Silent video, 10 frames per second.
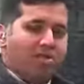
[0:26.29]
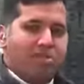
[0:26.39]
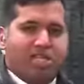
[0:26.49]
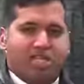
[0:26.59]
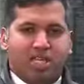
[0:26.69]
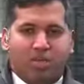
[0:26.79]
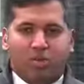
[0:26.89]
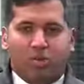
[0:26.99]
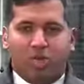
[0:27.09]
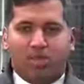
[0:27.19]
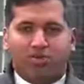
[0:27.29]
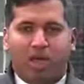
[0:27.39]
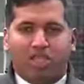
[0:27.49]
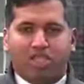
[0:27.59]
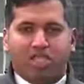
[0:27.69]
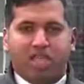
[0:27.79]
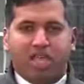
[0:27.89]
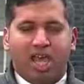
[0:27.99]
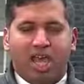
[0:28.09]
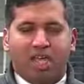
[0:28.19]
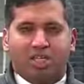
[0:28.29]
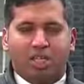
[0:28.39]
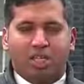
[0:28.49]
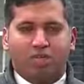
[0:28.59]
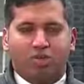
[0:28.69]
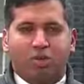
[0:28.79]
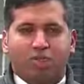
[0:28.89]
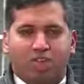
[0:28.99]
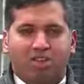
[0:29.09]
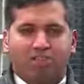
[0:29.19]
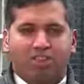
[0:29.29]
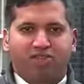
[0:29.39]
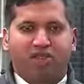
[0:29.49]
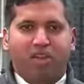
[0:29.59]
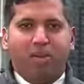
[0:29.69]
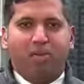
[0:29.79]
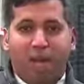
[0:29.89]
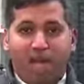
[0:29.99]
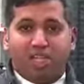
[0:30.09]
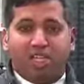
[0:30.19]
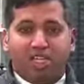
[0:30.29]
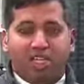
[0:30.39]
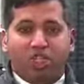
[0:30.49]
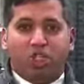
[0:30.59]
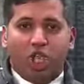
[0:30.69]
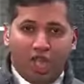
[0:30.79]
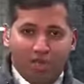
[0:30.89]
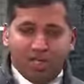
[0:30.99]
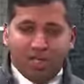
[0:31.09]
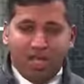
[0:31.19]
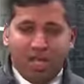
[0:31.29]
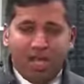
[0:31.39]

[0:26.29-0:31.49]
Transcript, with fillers: meeting with the Prime Minister as new Conservative Party chairman.